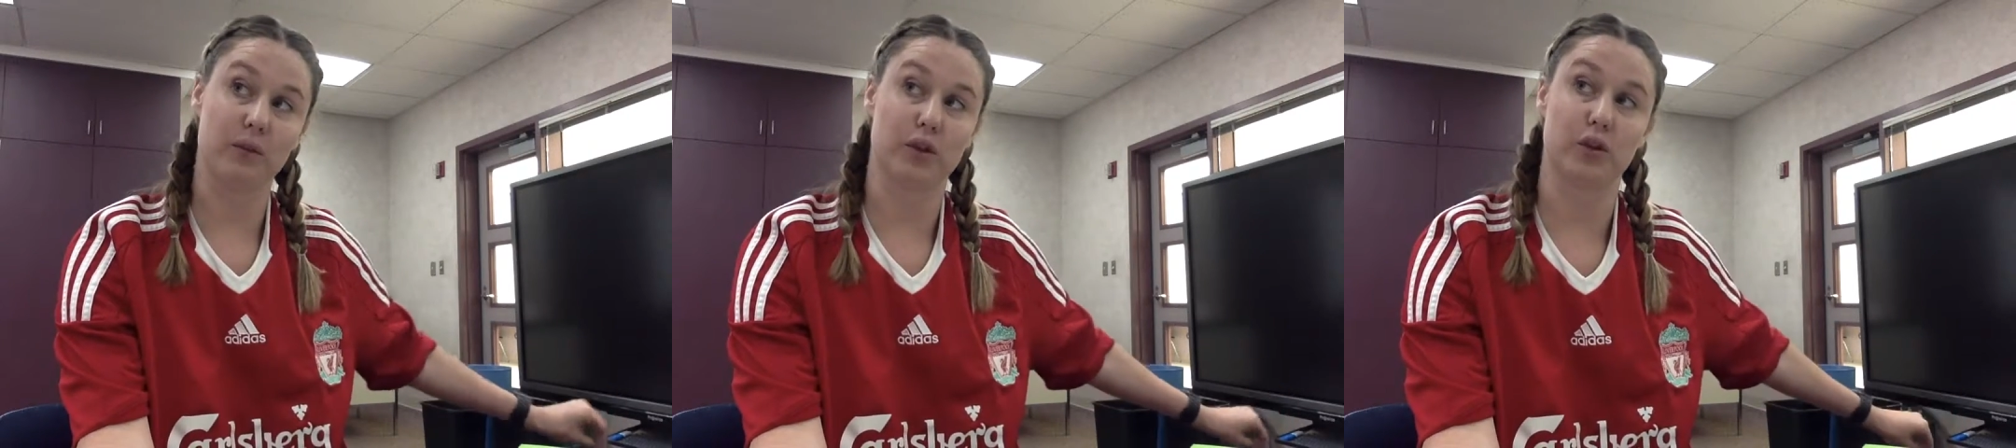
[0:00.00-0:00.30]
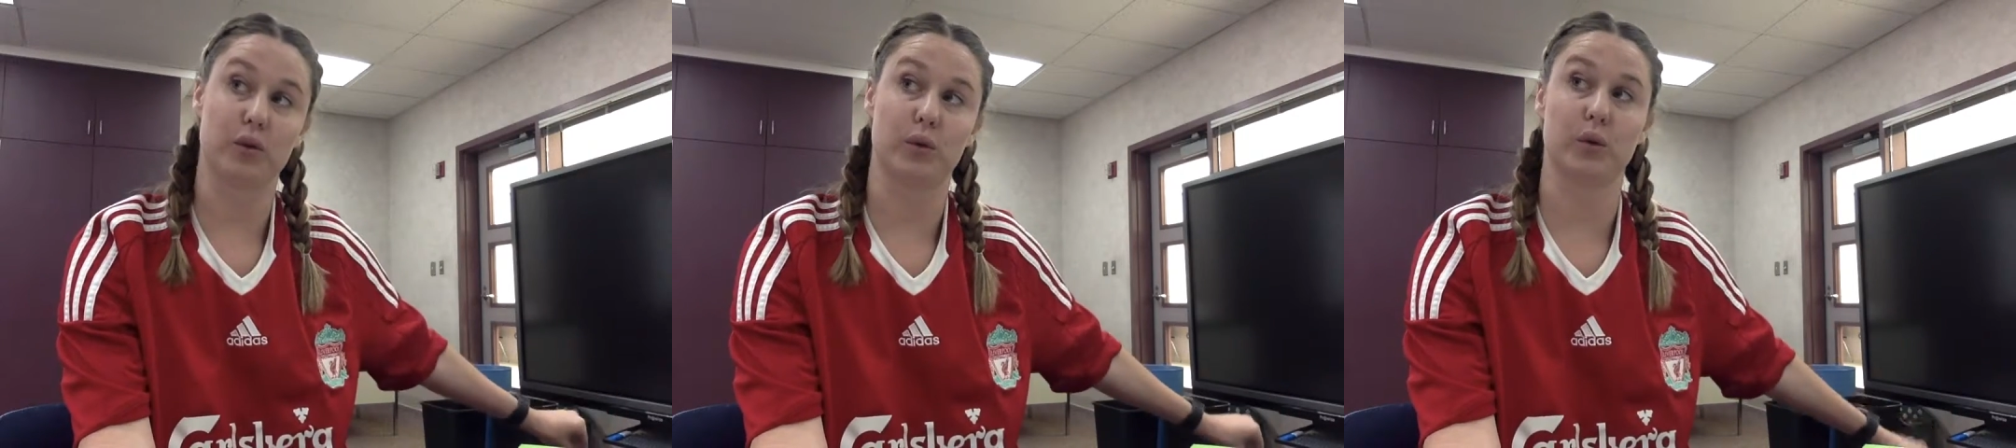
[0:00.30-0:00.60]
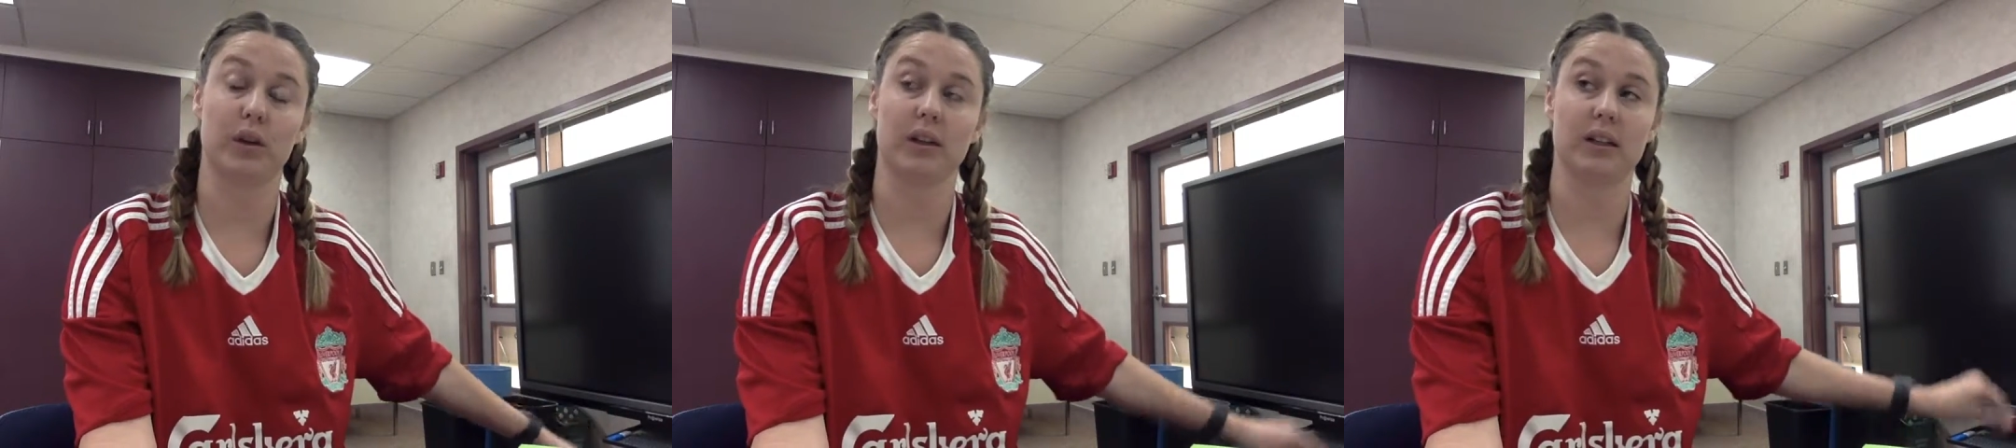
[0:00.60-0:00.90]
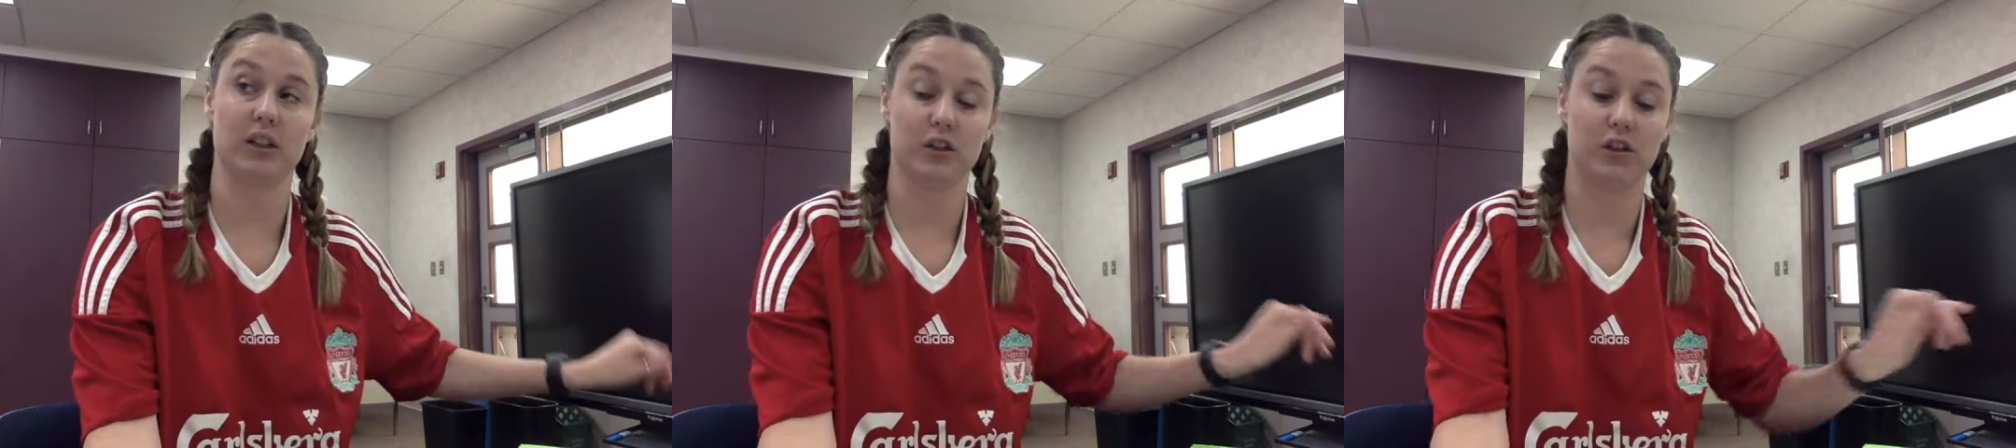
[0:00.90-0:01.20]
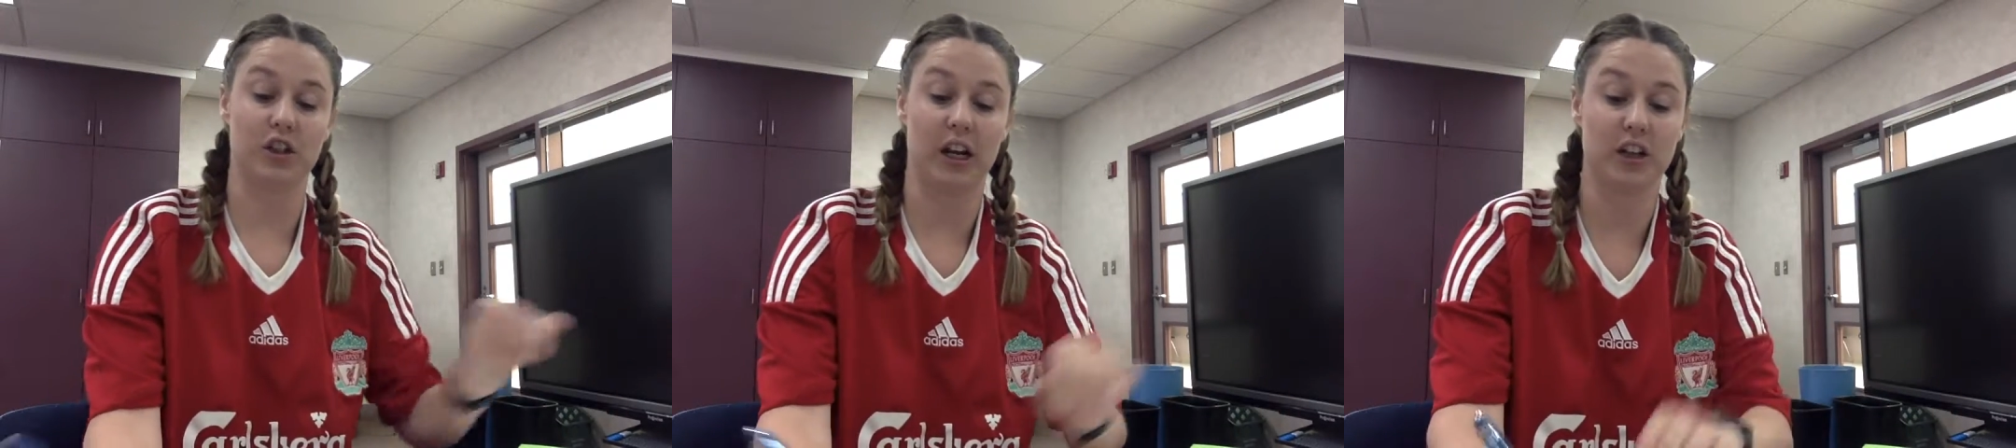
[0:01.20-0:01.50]
Would you
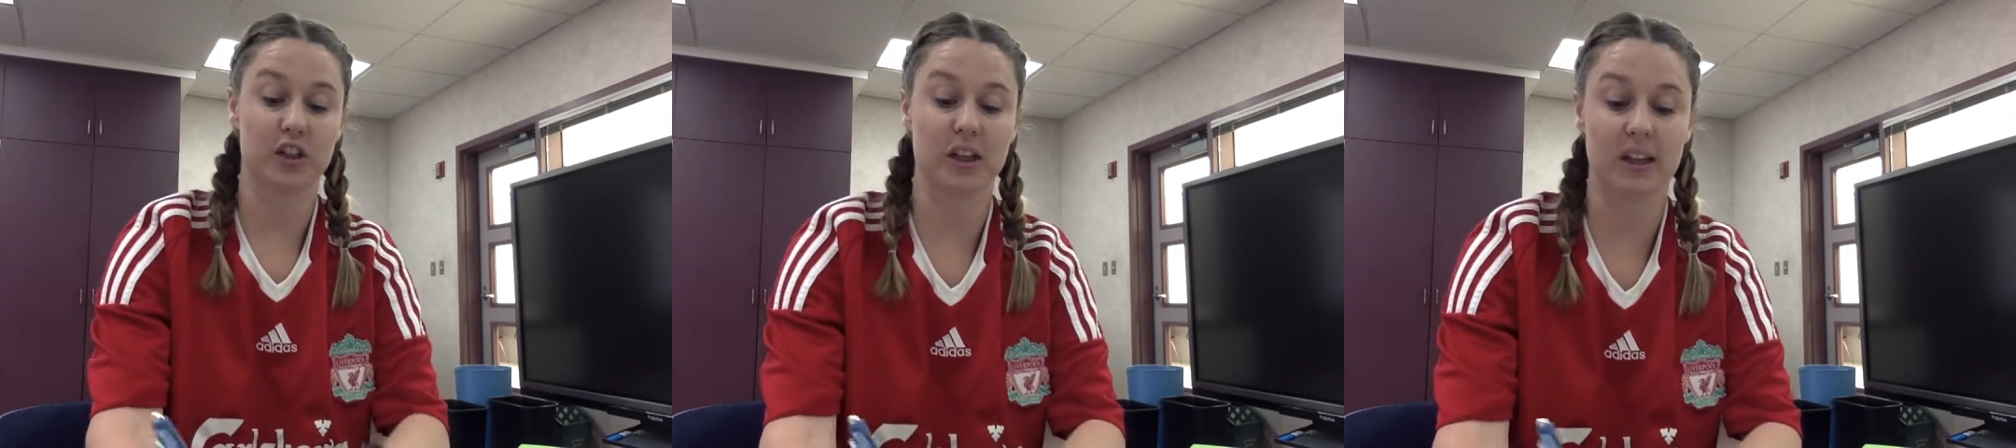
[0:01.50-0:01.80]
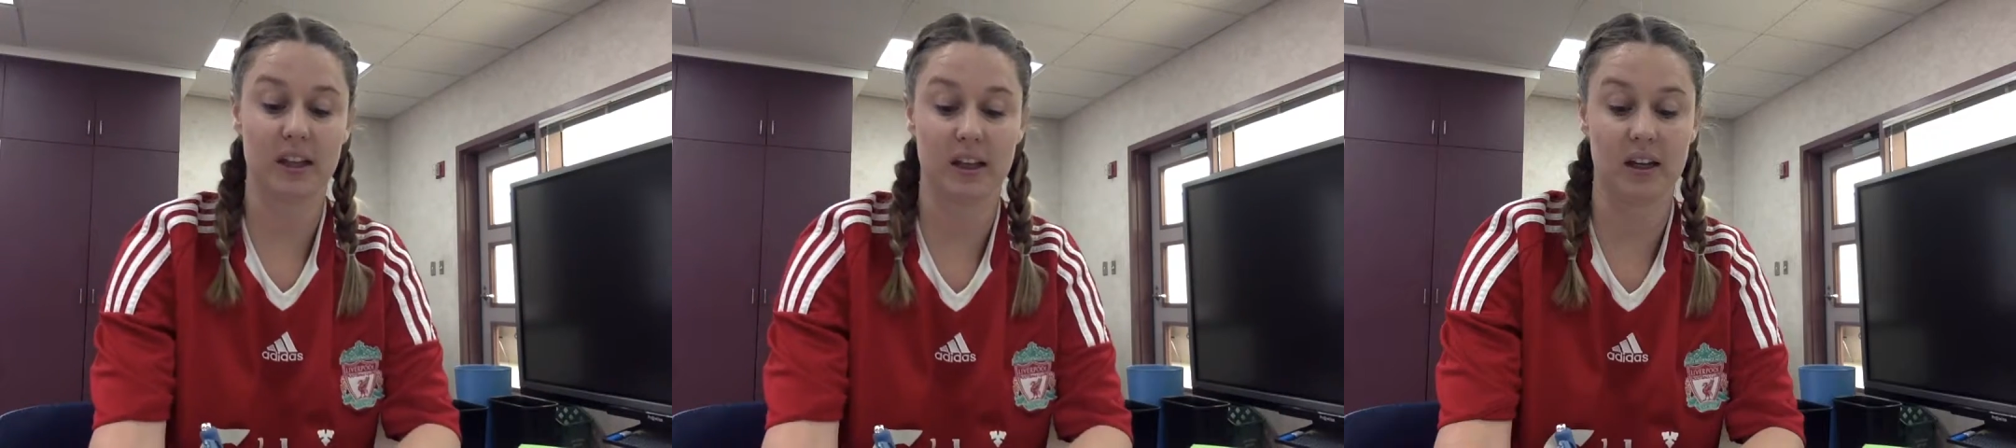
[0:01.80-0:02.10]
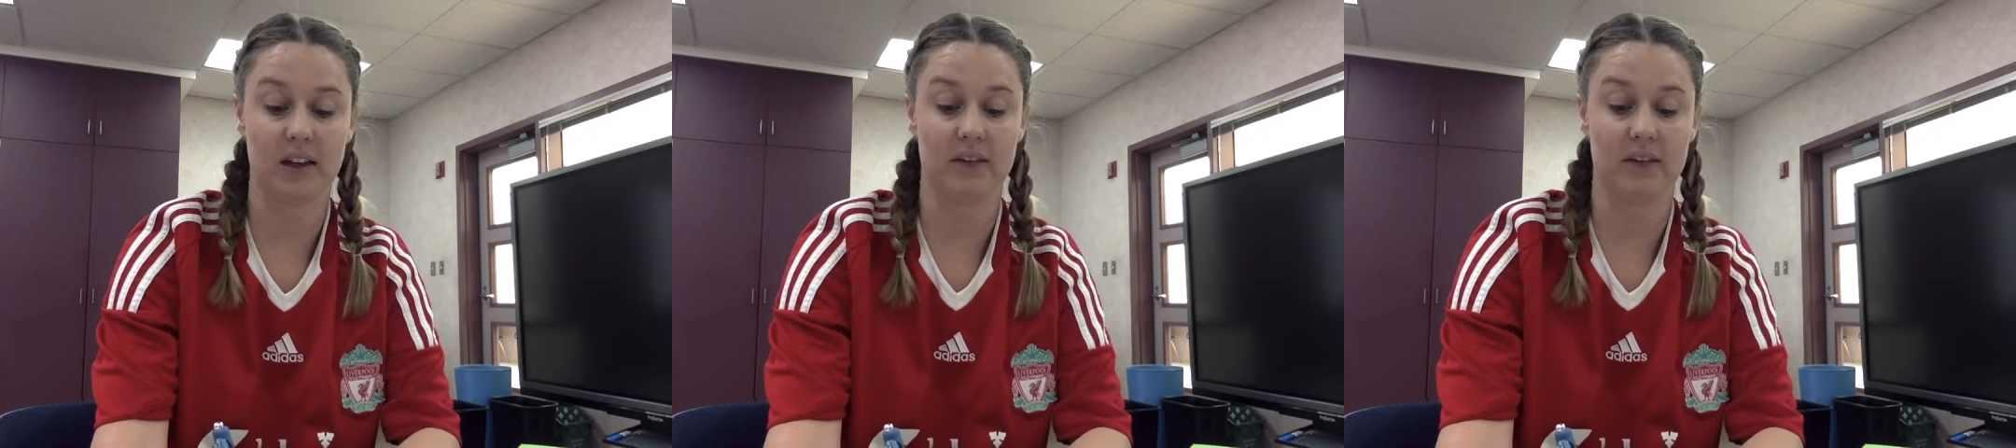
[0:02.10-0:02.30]
change anything,